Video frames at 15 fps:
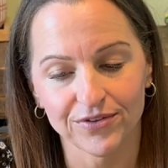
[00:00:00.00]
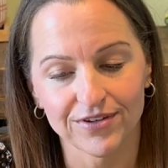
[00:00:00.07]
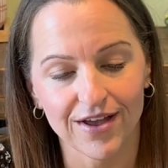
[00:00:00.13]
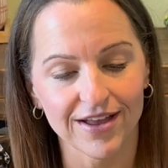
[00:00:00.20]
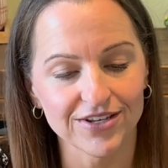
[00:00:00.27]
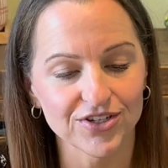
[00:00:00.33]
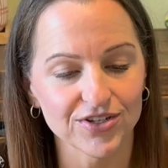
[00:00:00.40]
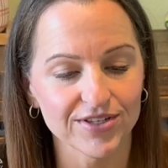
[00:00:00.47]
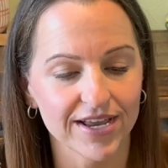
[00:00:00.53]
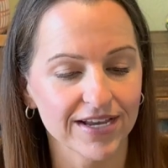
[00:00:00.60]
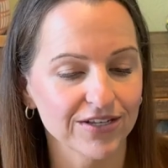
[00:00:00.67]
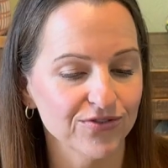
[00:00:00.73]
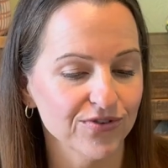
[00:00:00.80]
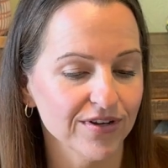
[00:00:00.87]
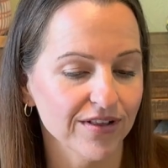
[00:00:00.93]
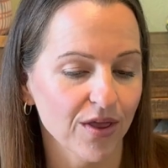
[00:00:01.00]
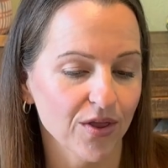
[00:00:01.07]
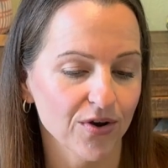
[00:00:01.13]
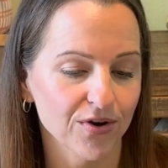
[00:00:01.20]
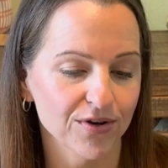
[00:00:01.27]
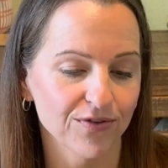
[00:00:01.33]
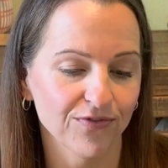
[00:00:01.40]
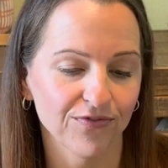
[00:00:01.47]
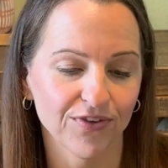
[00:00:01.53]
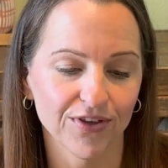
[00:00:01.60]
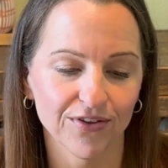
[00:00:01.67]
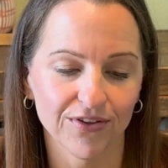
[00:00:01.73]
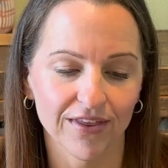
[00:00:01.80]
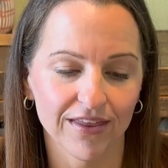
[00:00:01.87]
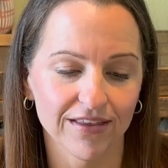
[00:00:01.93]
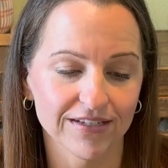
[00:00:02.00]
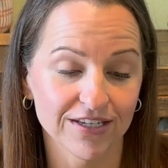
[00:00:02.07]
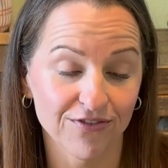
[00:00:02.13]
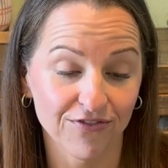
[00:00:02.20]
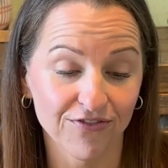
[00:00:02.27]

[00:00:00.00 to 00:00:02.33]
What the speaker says: not just extra clutter to